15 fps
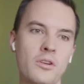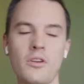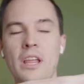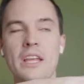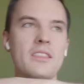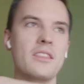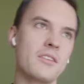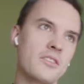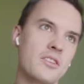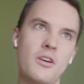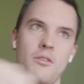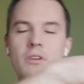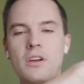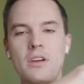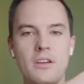or like
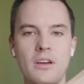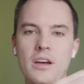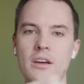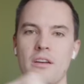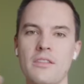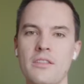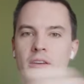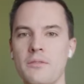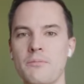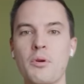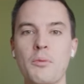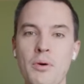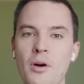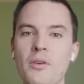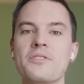the
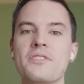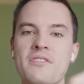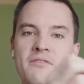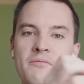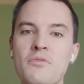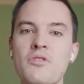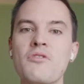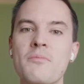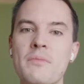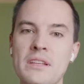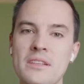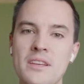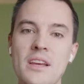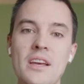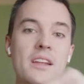propulsive
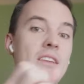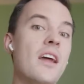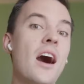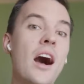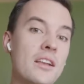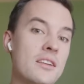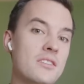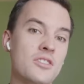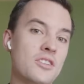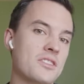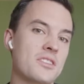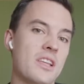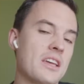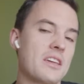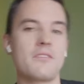movement, not just
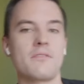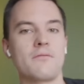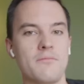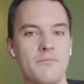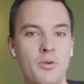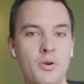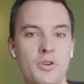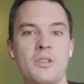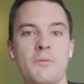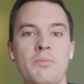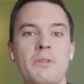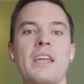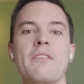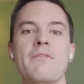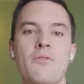to like push the
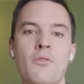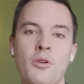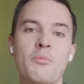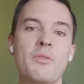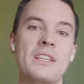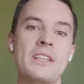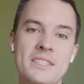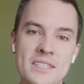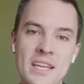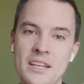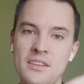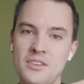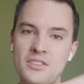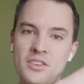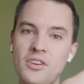plane forward, but
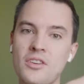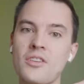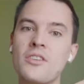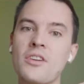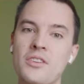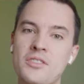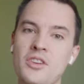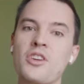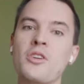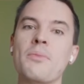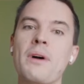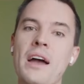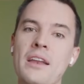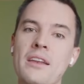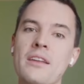instead to turn a
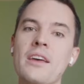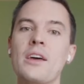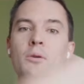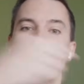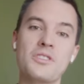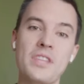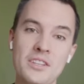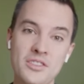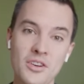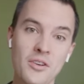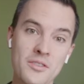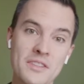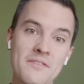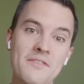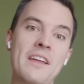turbine, which then
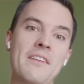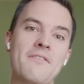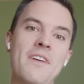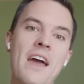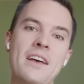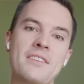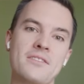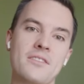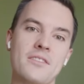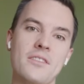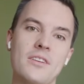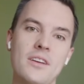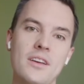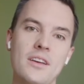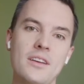turns the fan faster.
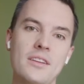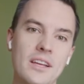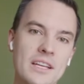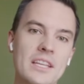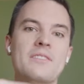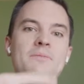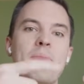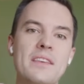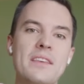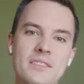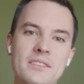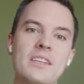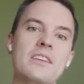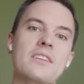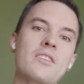Like it's
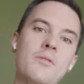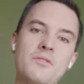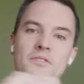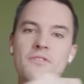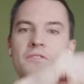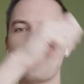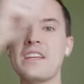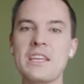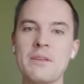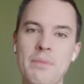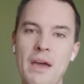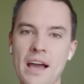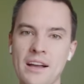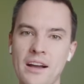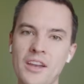basically, it's feeding
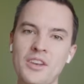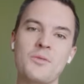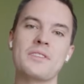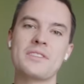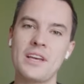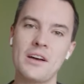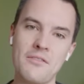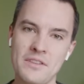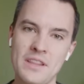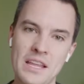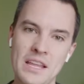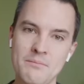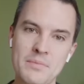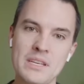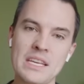back onto itself and
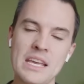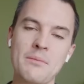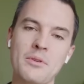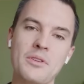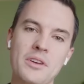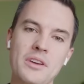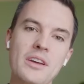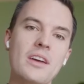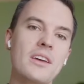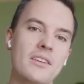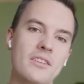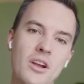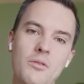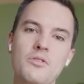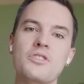then being able to,
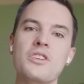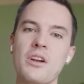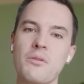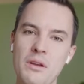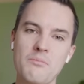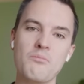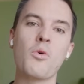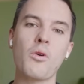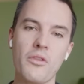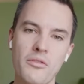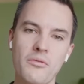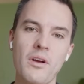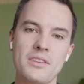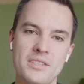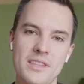generate more
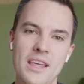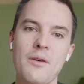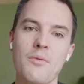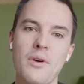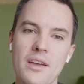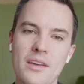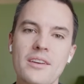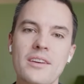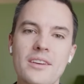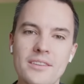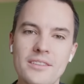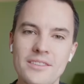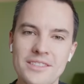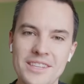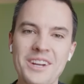thrust that way.
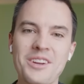Is that